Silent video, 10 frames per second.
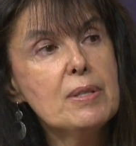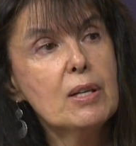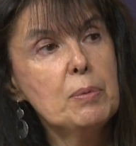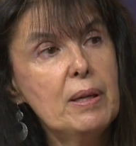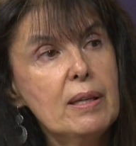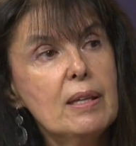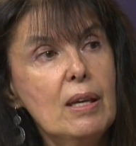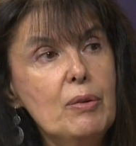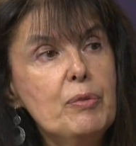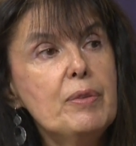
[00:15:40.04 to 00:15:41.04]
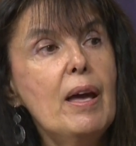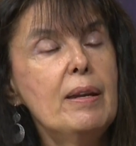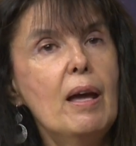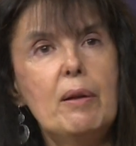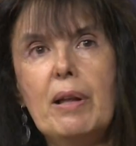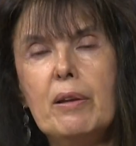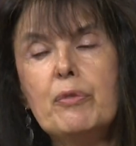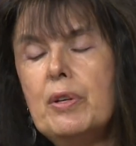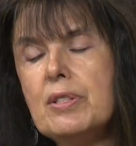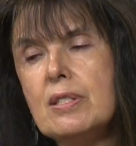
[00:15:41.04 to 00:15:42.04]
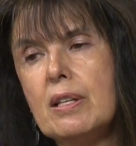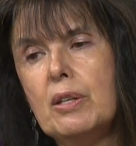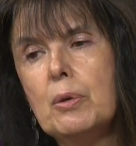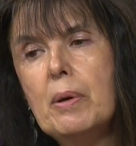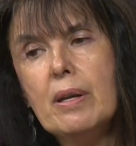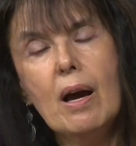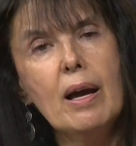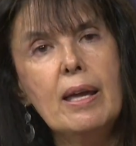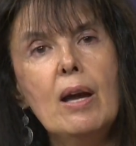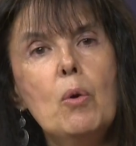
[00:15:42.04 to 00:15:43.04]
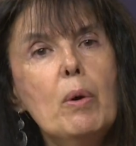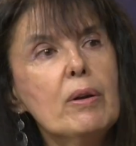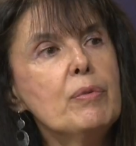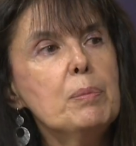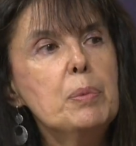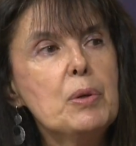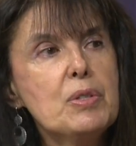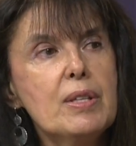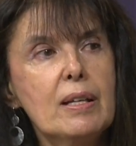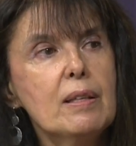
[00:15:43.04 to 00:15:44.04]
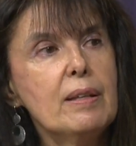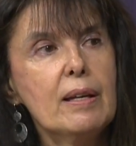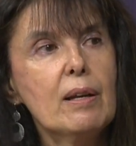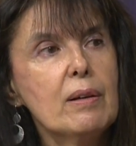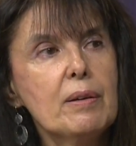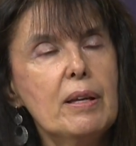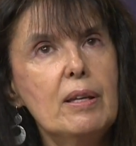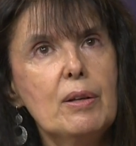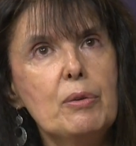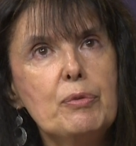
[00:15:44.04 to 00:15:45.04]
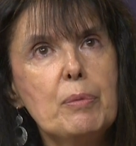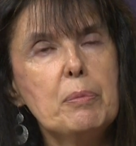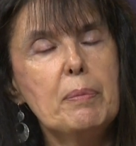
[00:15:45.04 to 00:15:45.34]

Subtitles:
that we give, and like for instance the UNI, one of the books that are from